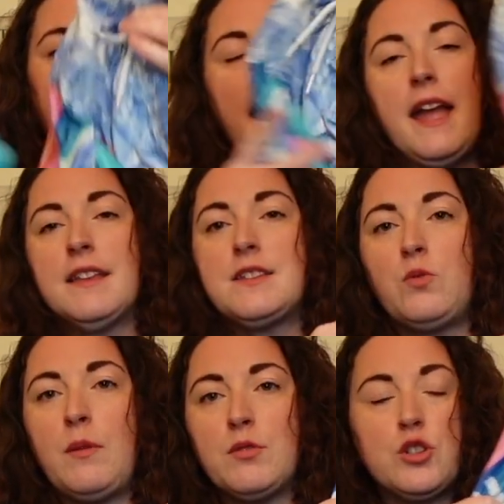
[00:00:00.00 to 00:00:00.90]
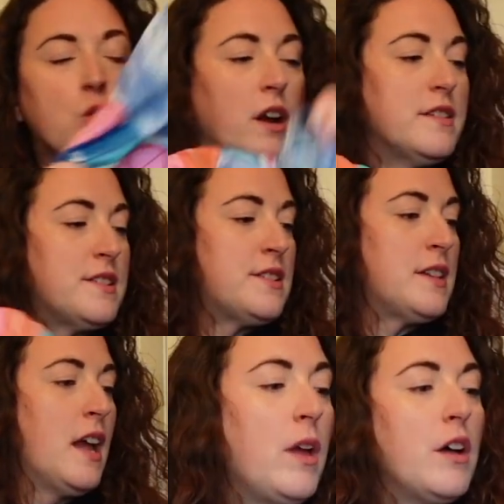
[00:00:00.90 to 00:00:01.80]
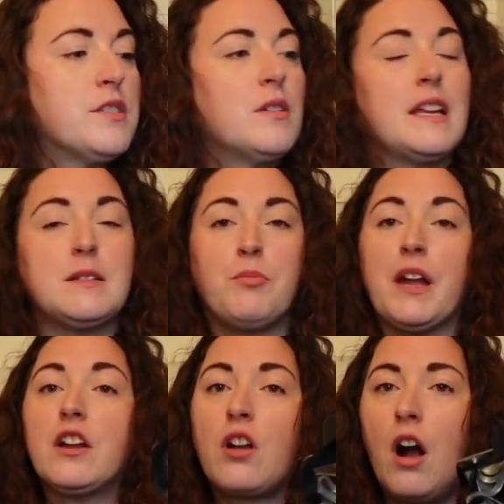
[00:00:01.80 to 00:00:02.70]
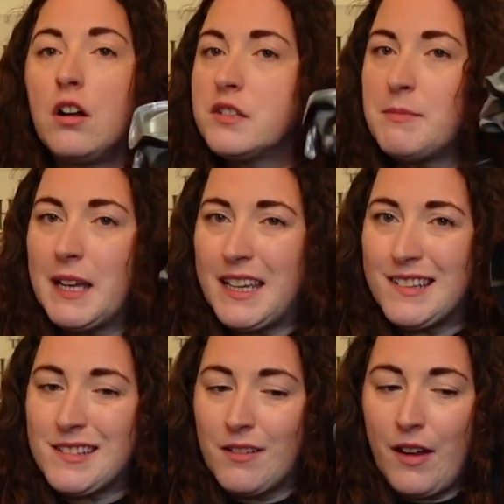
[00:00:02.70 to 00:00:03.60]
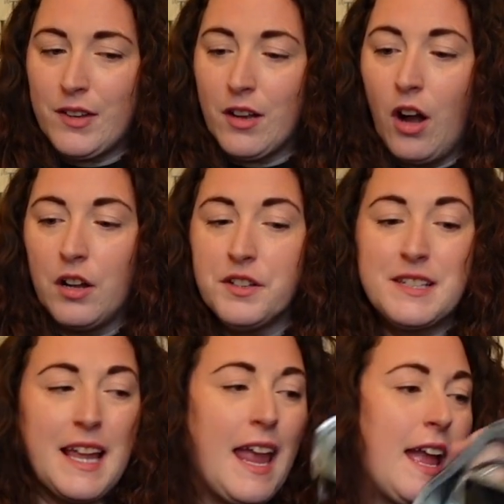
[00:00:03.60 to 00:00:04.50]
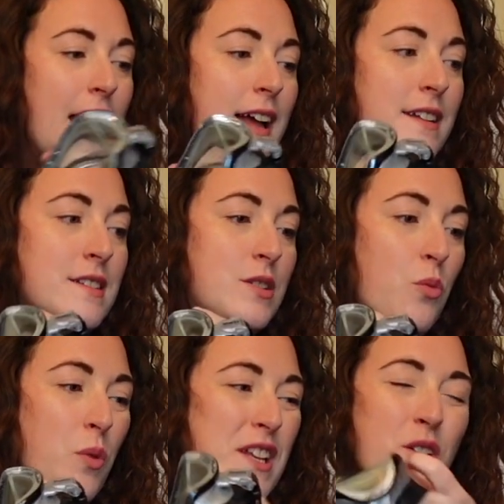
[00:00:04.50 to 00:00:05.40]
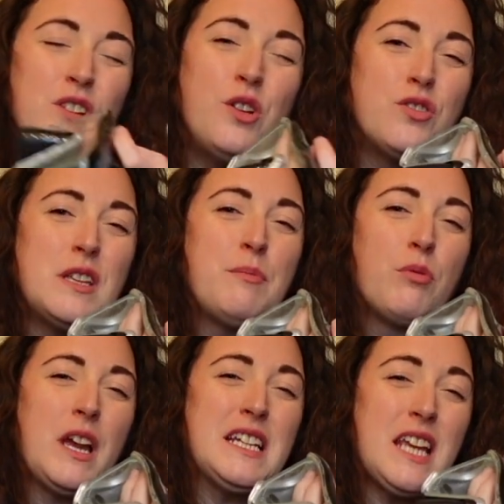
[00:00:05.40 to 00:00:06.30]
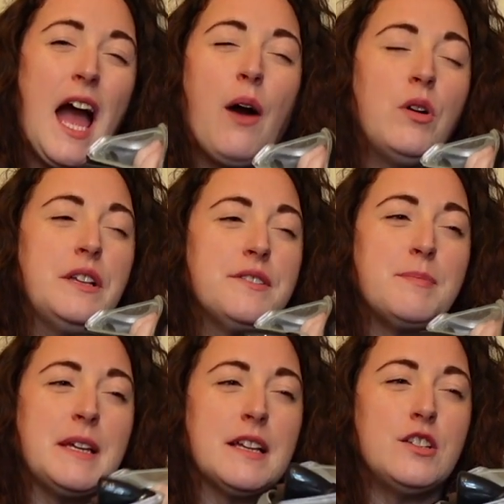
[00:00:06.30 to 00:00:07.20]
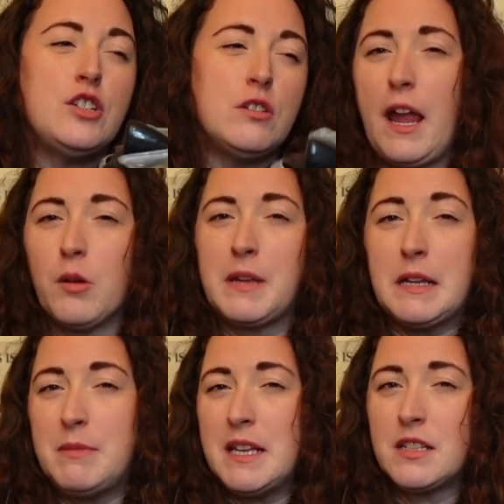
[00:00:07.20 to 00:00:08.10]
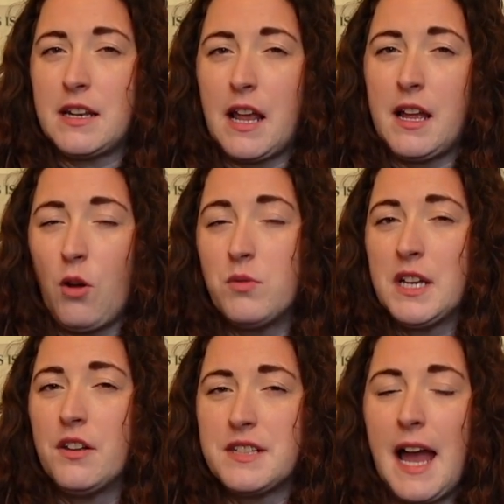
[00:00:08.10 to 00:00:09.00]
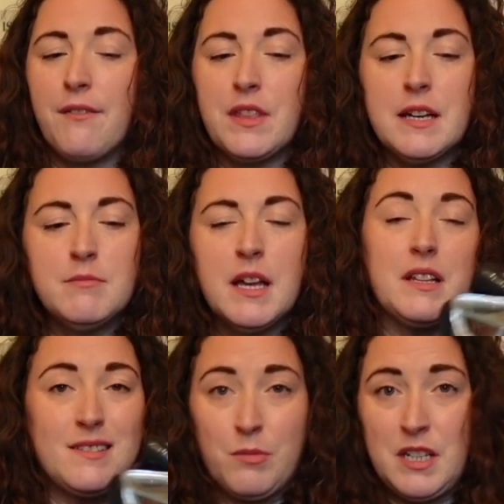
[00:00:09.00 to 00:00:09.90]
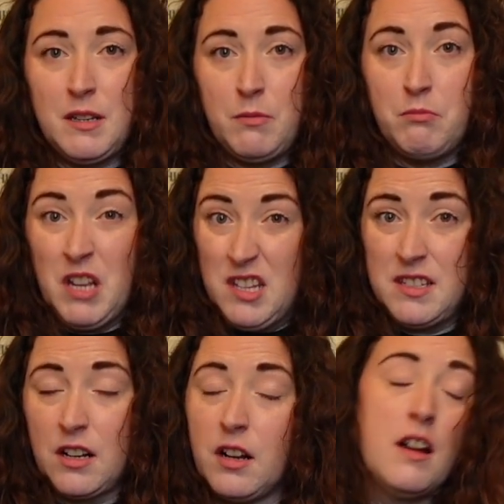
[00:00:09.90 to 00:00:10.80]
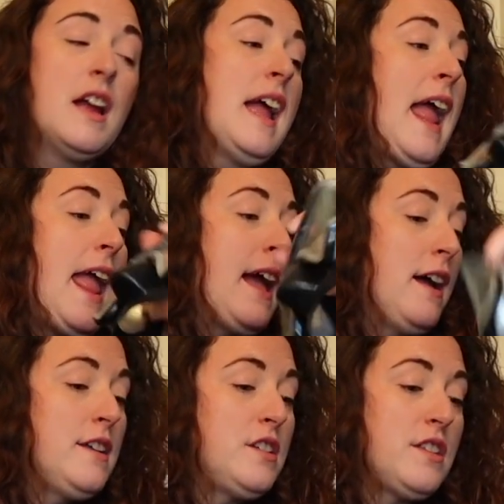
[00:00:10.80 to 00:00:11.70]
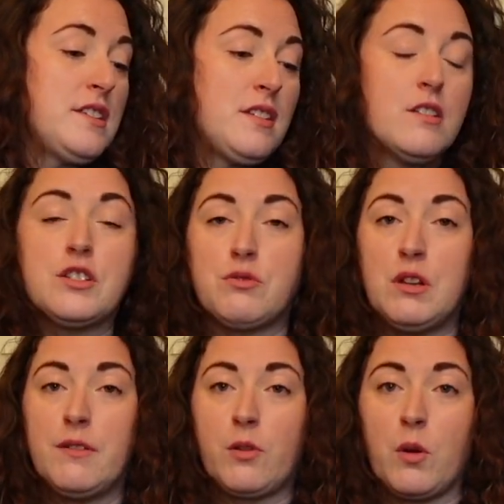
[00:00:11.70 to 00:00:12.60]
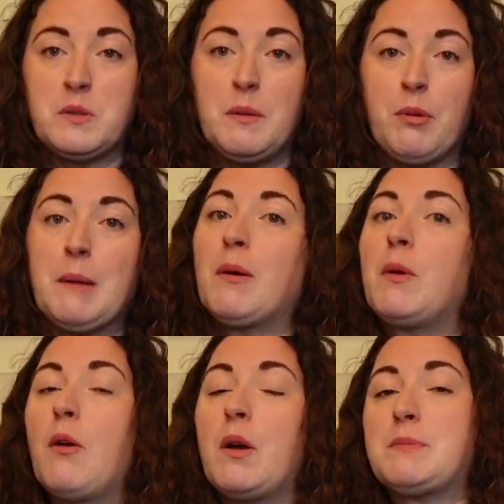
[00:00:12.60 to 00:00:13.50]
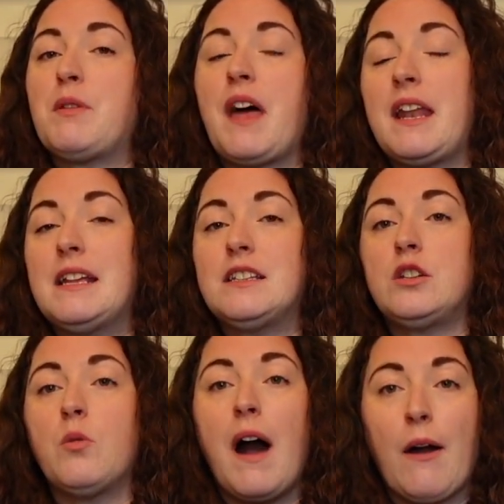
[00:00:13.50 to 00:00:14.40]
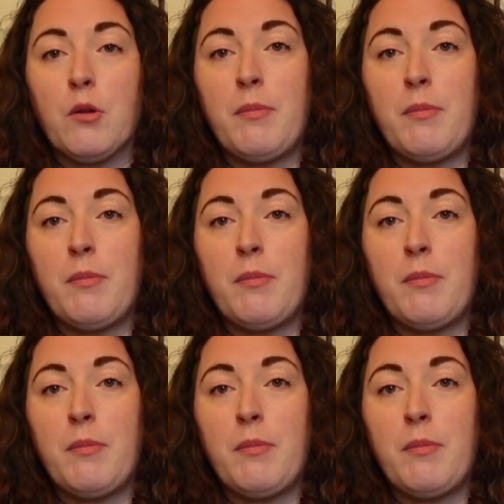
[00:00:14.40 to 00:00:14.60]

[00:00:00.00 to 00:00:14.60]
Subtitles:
and swim shorts. We also like to bring goggles. My kids love having goggles, and we don't usually bring towels because Airbnbs and hotels have them, but it's something to consider. And the sunscreen, of course, we bring, but we always put that into our